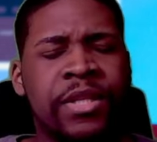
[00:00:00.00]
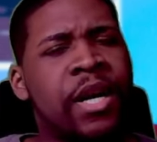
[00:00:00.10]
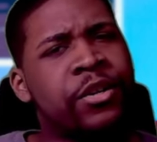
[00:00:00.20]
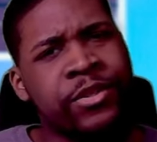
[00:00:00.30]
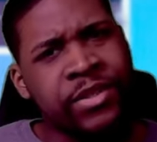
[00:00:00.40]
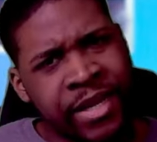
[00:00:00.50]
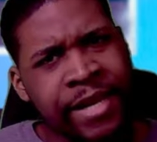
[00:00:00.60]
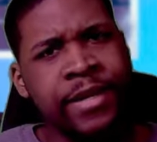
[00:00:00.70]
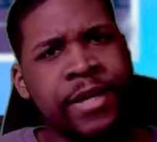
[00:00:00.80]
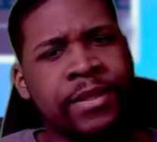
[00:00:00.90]
to
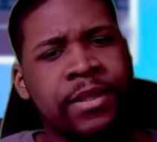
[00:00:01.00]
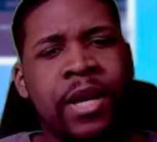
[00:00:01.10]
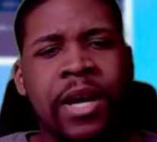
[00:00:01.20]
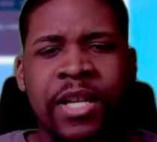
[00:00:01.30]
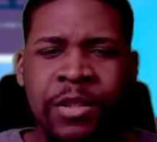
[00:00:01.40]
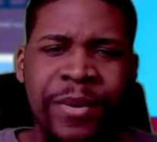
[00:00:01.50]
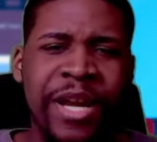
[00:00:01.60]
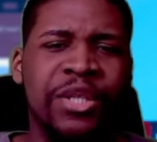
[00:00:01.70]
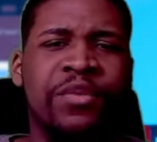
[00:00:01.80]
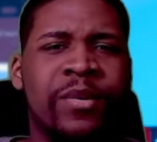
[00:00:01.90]
understand us,
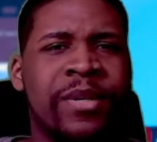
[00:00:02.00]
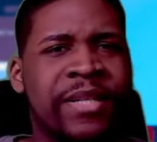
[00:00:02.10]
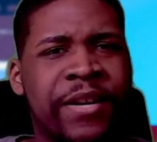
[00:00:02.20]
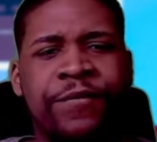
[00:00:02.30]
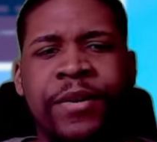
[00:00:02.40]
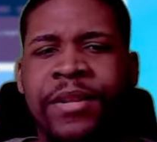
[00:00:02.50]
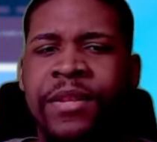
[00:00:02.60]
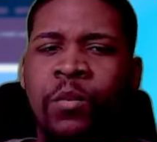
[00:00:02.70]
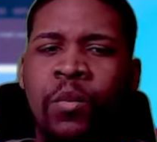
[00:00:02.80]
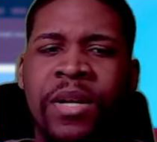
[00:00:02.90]
especially if we're different
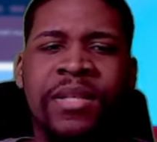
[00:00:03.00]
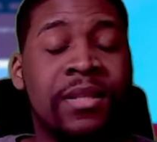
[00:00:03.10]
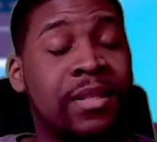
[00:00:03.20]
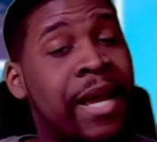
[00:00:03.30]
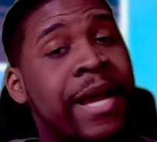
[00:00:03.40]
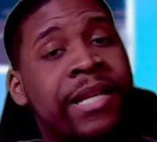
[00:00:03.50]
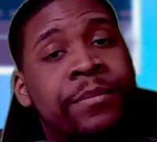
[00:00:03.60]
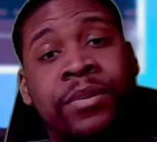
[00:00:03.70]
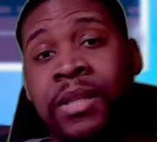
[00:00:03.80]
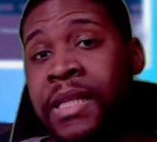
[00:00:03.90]
than what society
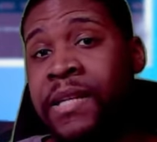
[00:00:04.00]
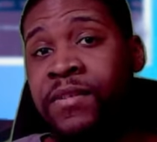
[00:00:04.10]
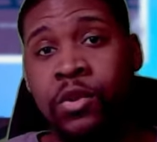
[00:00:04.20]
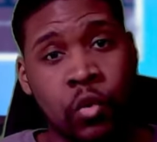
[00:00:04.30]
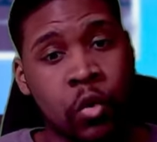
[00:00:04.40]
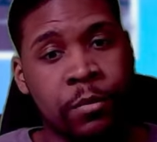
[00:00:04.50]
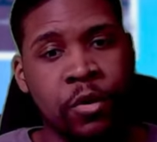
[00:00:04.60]
believes is normal.